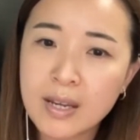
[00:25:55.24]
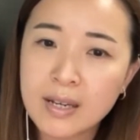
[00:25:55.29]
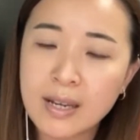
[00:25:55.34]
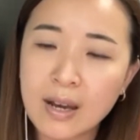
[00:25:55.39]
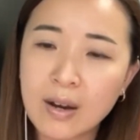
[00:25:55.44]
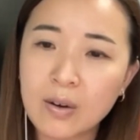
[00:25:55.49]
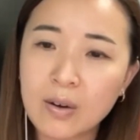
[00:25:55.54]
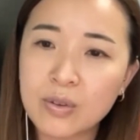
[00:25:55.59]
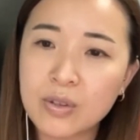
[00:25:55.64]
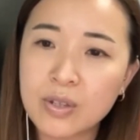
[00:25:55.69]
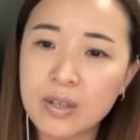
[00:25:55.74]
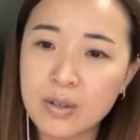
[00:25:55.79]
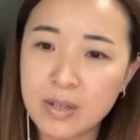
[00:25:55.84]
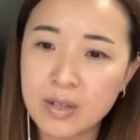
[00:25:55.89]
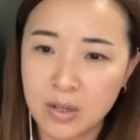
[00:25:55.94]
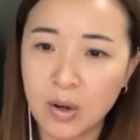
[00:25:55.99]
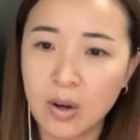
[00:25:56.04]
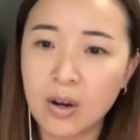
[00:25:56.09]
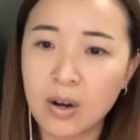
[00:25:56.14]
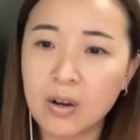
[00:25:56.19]
Now,
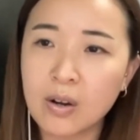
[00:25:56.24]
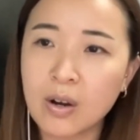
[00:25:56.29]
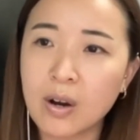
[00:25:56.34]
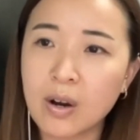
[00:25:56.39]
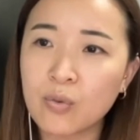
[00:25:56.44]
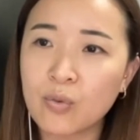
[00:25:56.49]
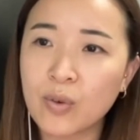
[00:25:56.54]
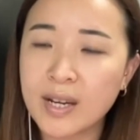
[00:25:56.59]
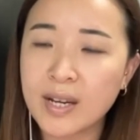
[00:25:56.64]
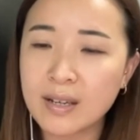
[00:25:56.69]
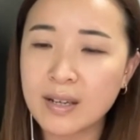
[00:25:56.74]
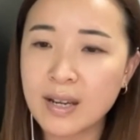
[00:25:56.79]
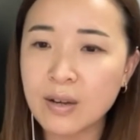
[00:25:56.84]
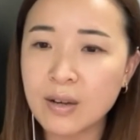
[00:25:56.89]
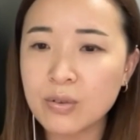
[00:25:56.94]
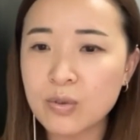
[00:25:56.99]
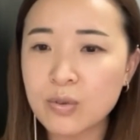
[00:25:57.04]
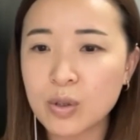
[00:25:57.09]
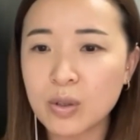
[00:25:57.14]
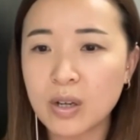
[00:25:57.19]
in Hong Kong right now,
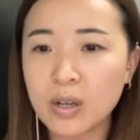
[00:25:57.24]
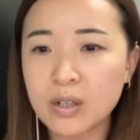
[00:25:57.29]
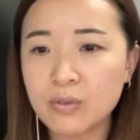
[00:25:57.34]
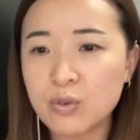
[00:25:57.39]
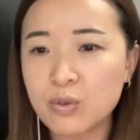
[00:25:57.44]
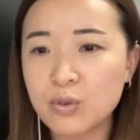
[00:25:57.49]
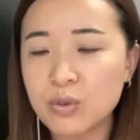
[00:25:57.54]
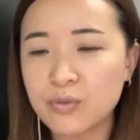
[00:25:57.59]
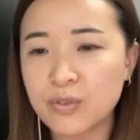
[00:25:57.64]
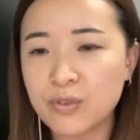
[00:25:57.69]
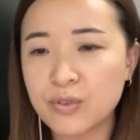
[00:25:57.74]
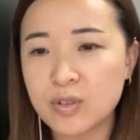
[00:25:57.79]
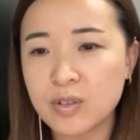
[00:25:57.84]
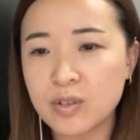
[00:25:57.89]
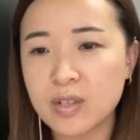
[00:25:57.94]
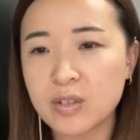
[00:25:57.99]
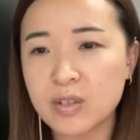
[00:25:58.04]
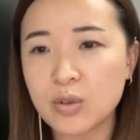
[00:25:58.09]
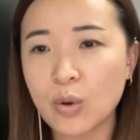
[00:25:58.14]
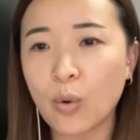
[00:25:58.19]
there's a lot of
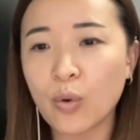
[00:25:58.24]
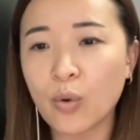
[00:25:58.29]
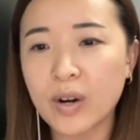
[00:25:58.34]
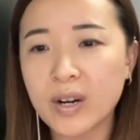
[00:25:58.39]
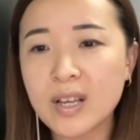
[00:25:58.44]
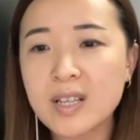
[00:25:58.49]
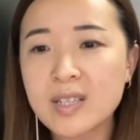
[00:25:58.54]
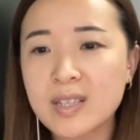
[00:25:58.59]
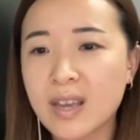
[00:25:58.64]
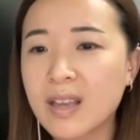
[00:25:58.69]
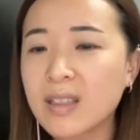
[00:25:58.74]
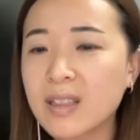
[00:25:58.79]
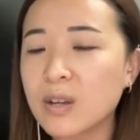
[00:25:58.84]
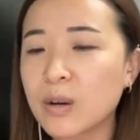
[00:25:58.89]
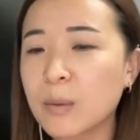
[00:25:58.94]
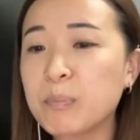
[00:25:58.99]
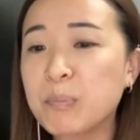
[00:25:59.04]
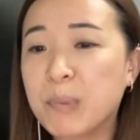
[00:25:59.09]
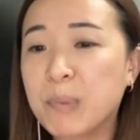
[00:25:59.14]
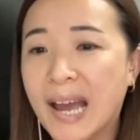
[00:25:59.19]
universities already saying
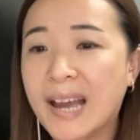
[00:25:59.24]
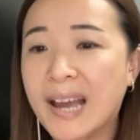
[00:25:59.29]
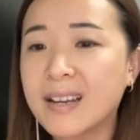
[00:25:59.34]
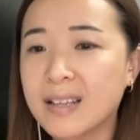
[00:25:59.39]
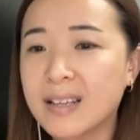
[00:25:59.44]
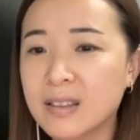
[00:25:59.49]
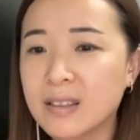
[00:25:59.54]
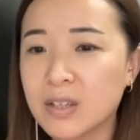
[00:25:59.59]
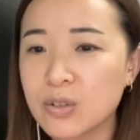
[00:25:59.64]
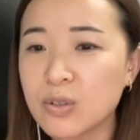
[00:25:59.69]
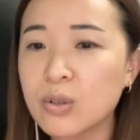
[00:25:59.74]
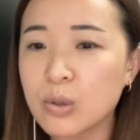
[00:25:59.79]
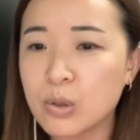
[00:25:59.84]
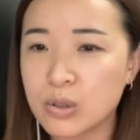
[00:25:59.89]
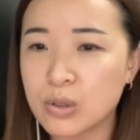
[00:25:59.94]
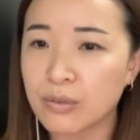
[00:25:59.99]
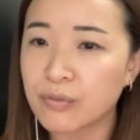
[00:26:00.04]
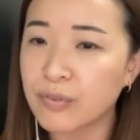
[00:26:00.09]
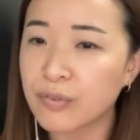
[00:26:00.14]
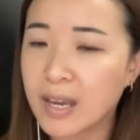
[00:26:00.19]
they're banning the
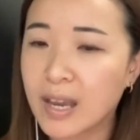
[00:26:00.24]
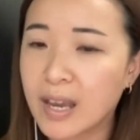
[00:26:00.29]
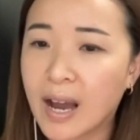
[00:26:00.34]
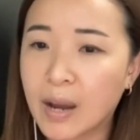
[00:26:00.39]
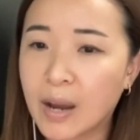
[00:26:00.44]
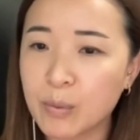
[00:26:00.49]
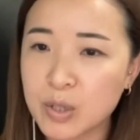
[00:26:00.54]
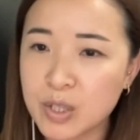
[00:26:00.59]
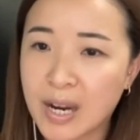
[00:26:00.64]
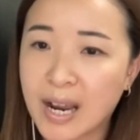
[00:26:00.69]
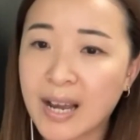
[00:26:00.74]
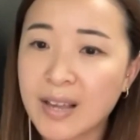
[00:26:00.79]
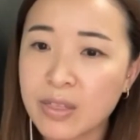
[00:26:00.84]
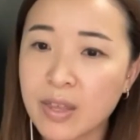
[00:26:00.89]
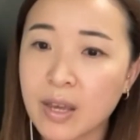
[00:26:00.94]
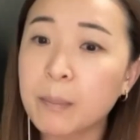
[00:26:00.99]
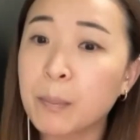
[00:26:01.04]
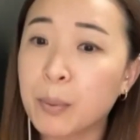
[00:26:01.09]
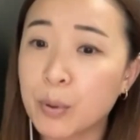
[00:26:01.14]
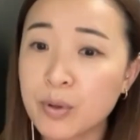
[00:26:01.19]
use of AI, which I think